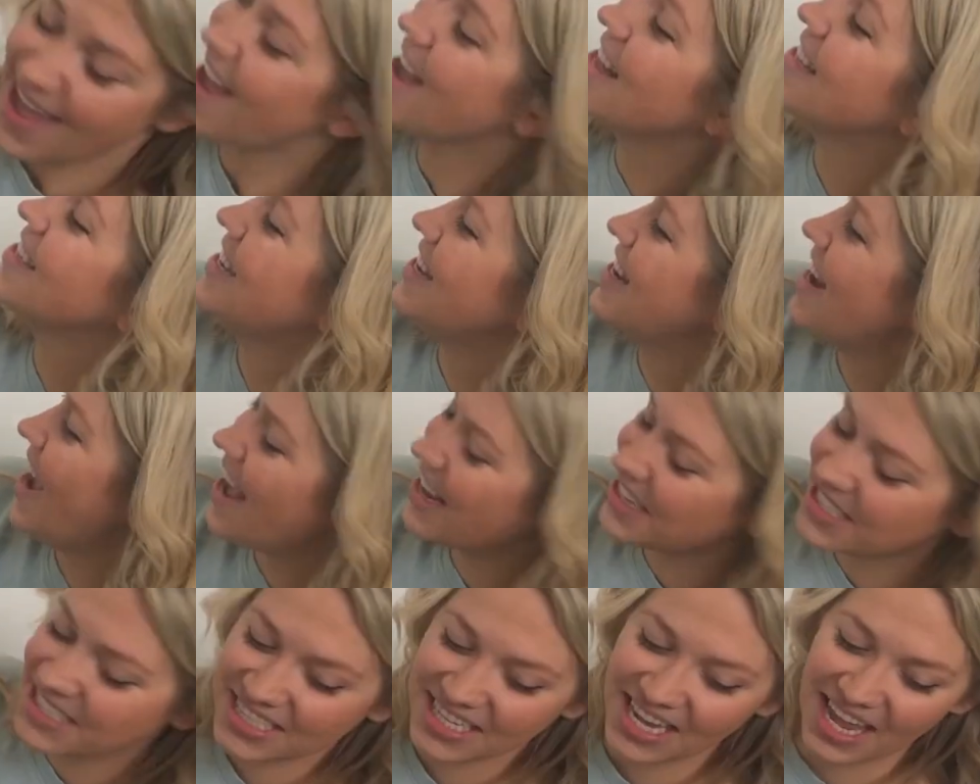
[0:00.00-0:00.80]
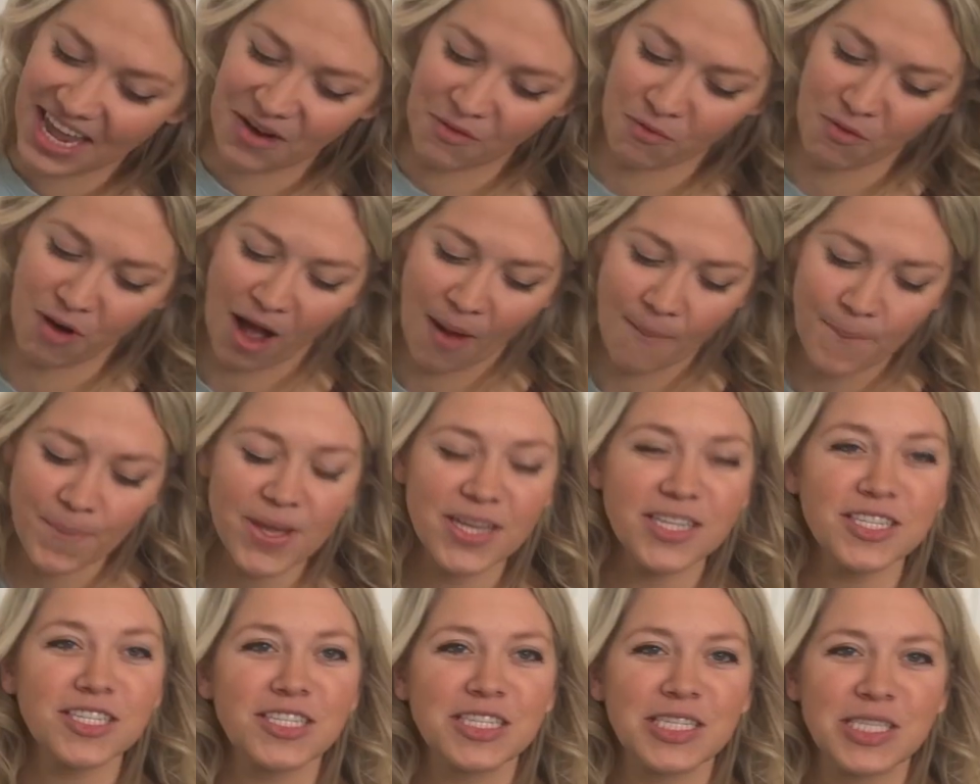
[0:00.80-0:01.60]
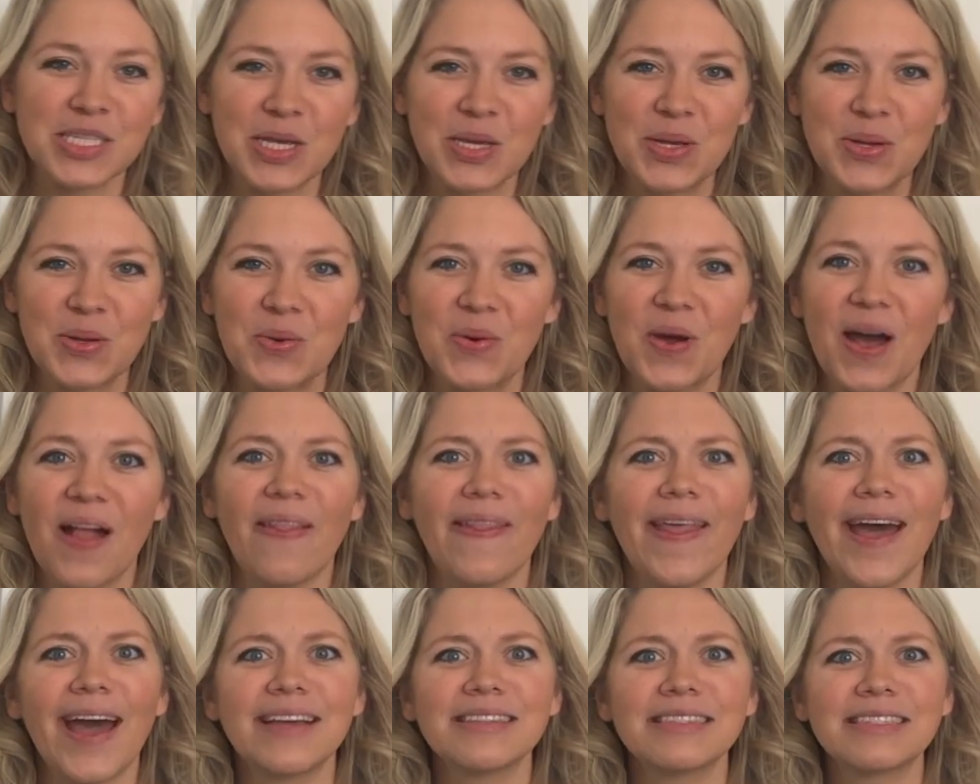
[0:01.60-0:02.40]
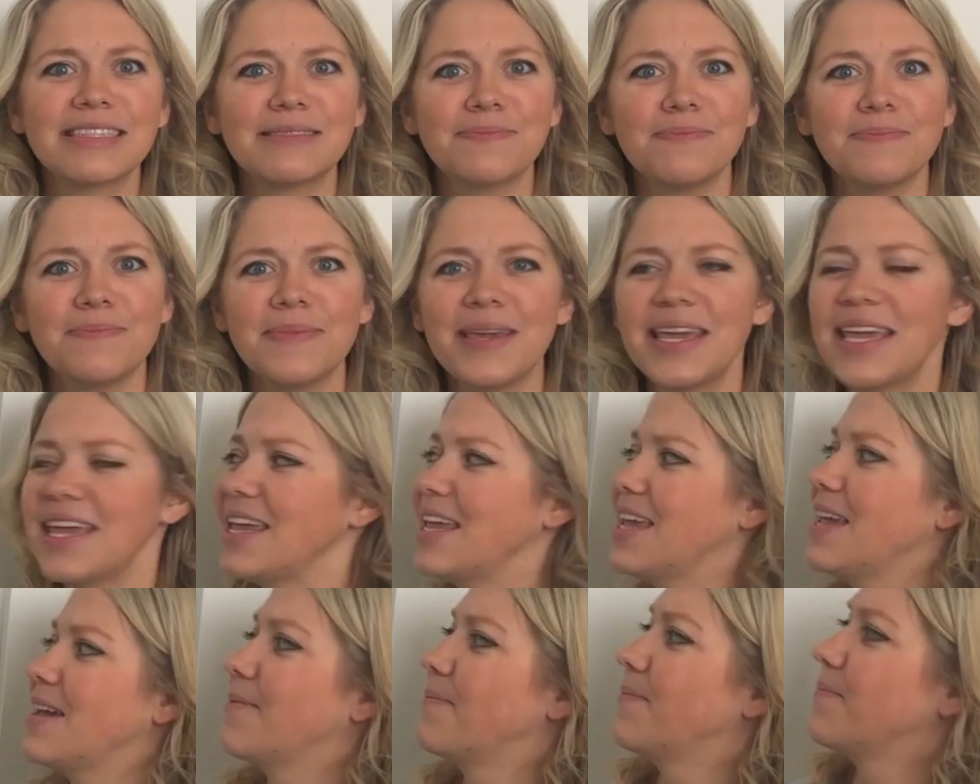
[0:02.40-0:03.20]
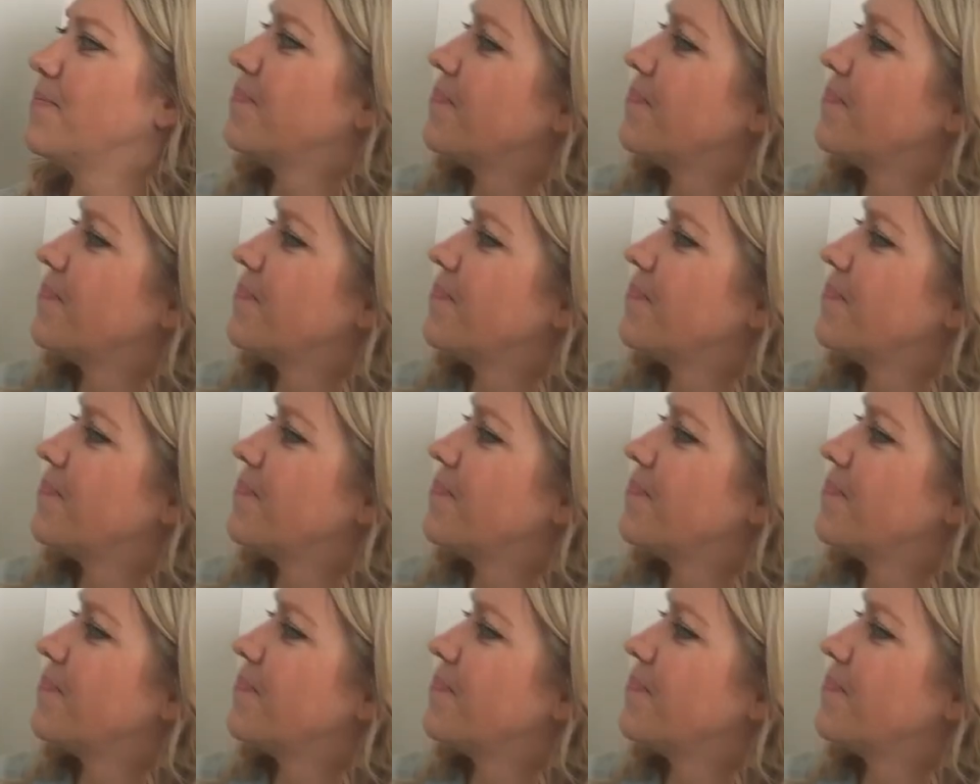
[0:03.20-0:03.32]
and yes, a rhombus too. That's me.